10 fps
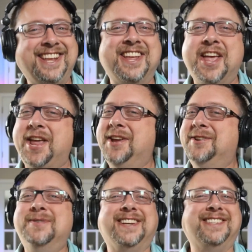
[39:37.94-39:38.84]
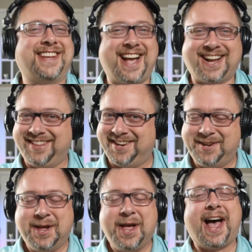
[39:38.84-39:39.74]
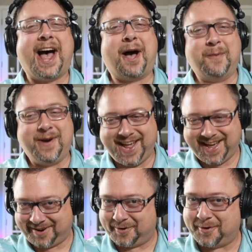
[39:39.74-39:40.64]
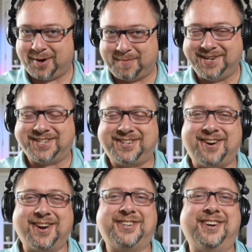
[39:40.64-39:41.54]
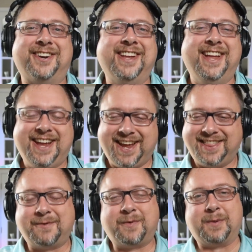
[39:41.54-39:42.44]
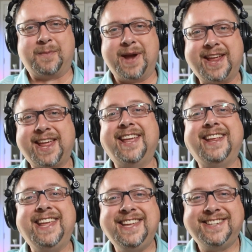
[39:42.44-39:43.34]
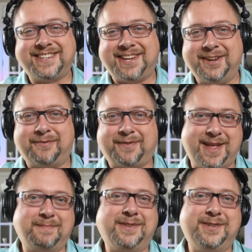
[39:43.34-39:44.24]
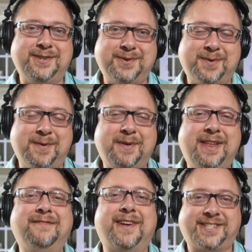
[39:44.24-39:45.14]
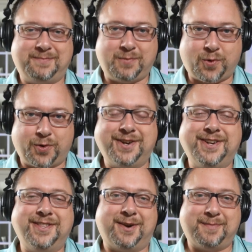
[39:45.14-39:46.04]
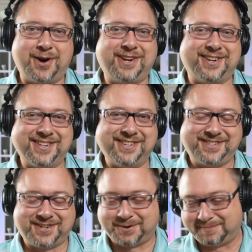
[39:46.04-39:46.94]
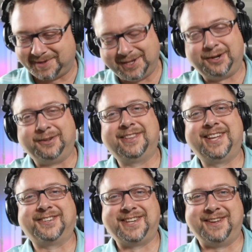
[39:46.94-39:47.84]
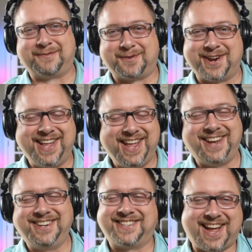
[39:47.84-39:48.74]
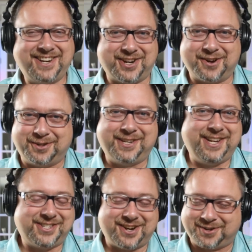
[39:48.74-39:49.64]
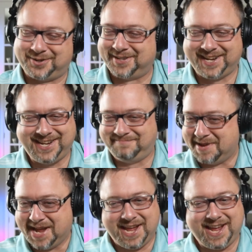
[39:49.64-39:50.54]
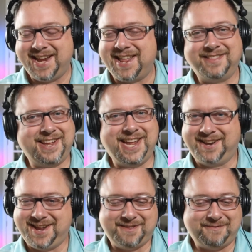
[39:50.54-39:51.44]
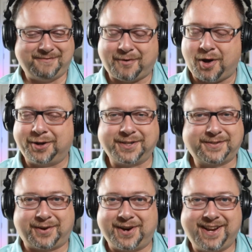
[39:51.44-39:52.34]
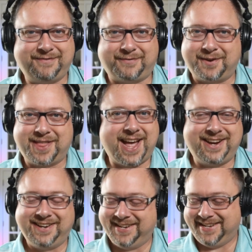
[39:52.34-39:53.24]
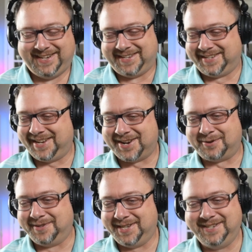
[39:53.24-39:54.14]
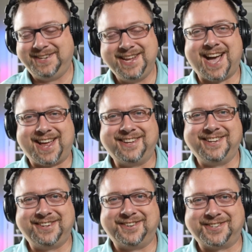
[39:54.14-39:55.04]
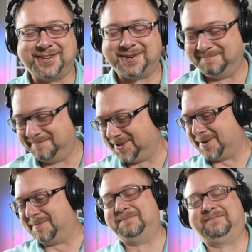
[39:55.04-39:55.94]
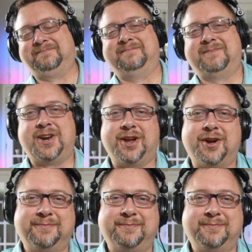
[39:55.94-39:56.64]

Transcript: He knew exactly how we had our order page structured, and that we're making it easy for them to invest more in their marketing. So little tip for you. I chuckled. He chuckled. He didn't fault us for that. He got it. He understood. So there you go.